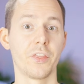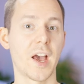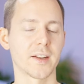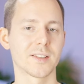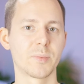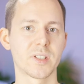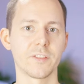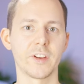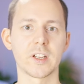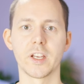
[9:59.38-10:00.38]
That is
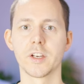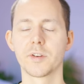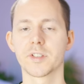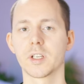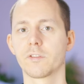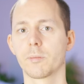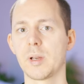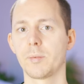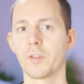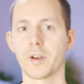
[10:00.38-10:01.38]
specifically interesting for
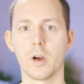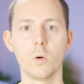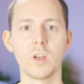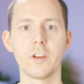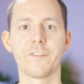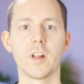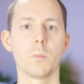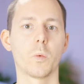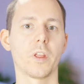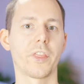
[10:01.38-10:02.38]
people that only
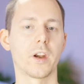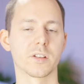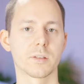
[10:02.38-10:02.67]
film with their